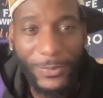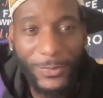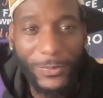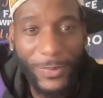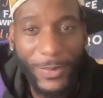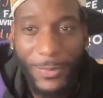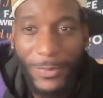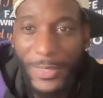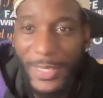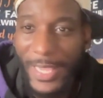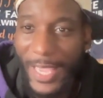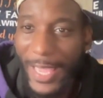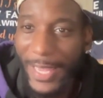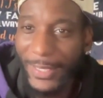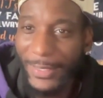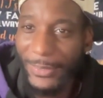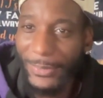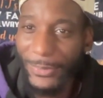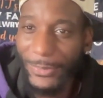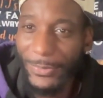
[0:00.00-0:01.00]
what we got
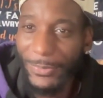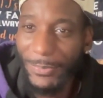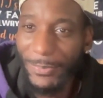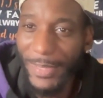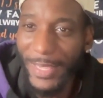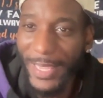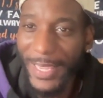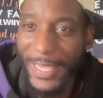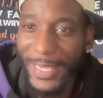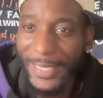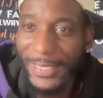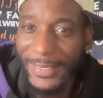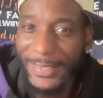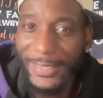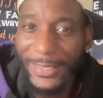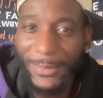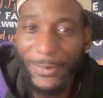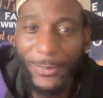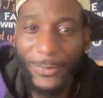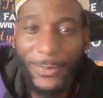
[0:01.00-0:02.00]
to do, man,
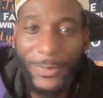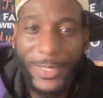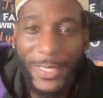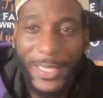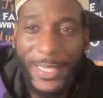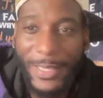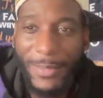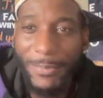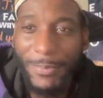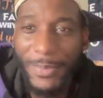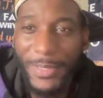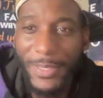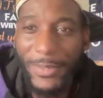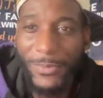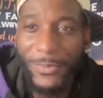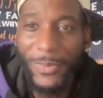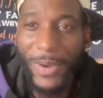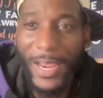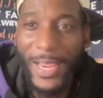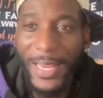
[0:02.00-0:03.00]
because it wouldn't be
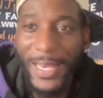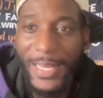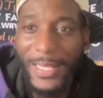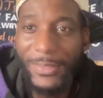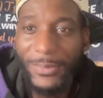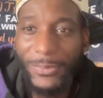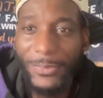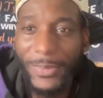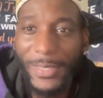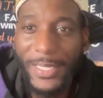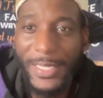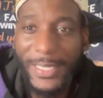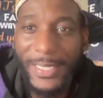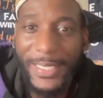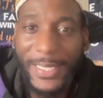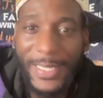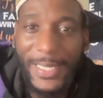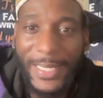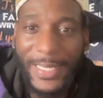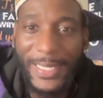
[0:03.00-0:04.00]
right if we
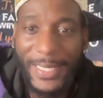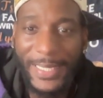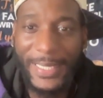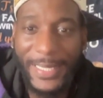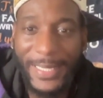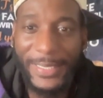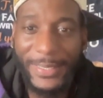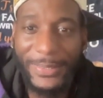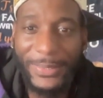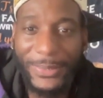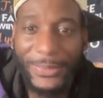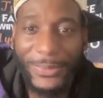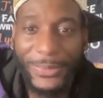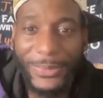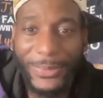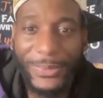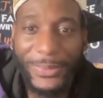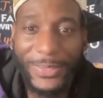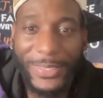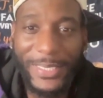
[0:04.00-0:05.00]
didn't
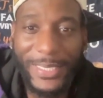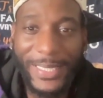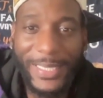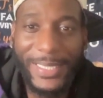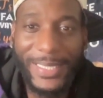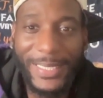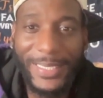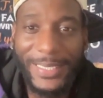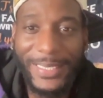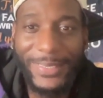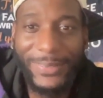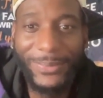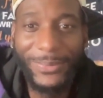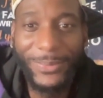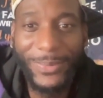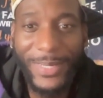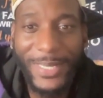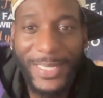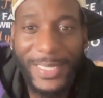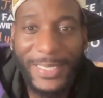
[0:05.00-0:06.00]
do it.
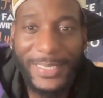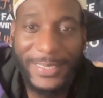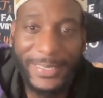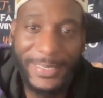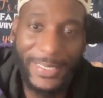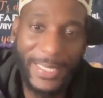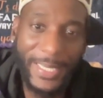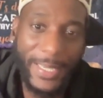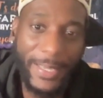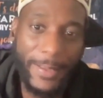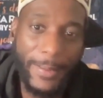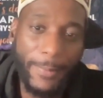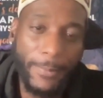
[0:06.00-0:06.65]
What is that?